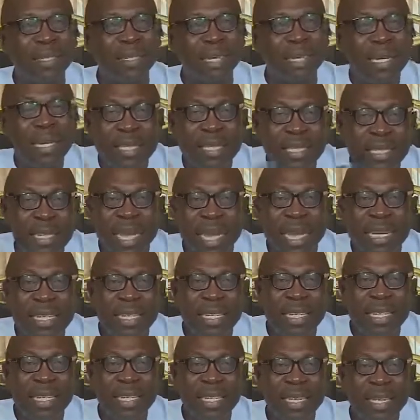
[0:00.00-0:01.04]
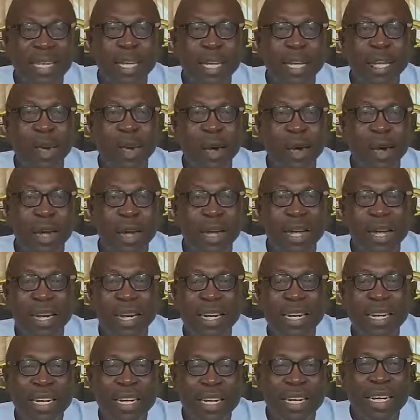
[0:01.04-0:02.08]
Instead, you know,
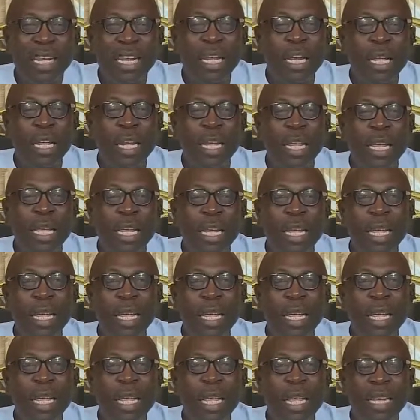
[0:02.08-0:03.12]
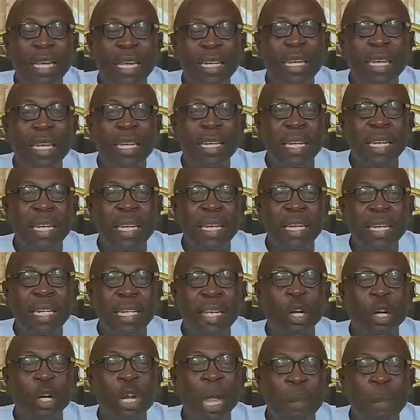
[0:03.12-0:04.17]
the, the, the, the,
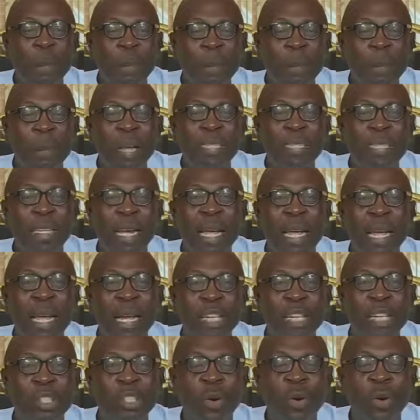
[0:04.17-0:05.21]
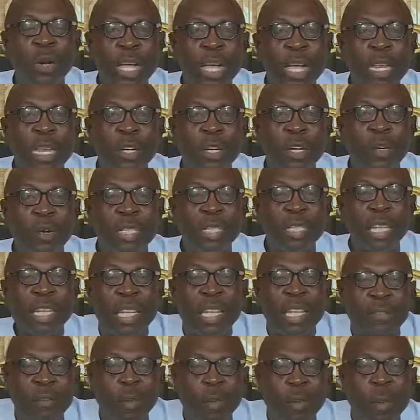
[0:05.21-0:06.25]
the unemployment uh, ratio in those states
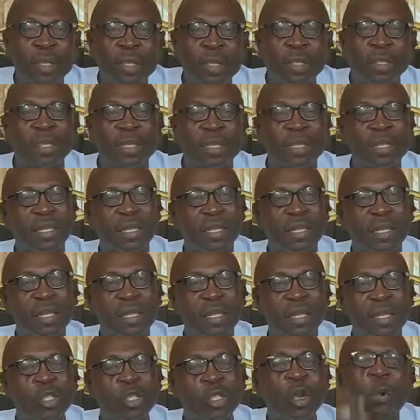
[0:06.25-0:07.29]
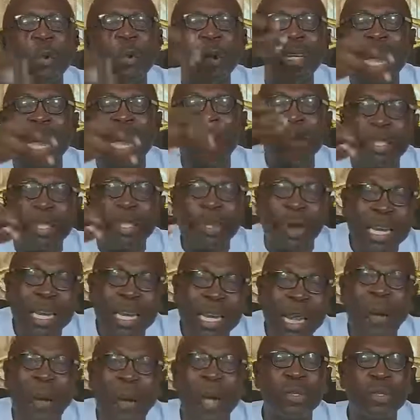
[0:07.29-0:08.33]
is even worse. So what are we
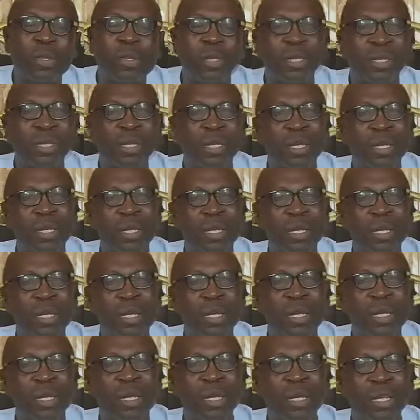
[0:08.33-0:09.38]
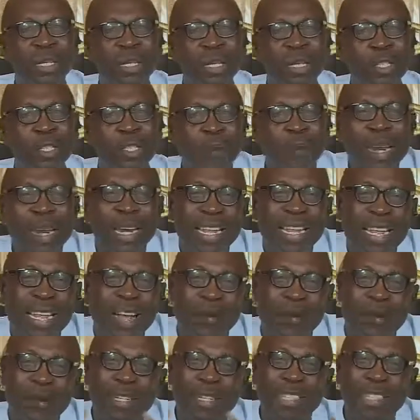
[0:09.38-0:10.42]
talking about? So when the
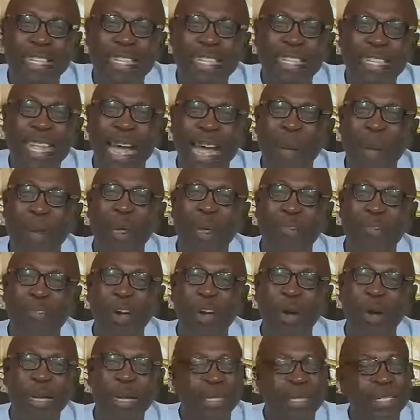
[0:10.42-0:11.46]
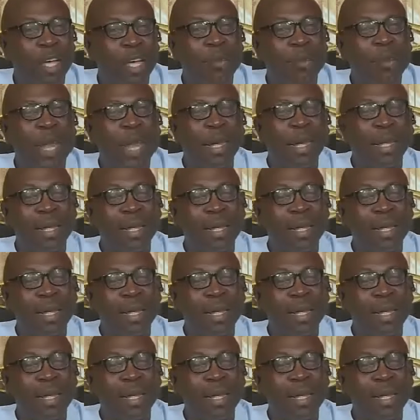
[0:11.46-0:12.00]
governor says I performed, I said, well,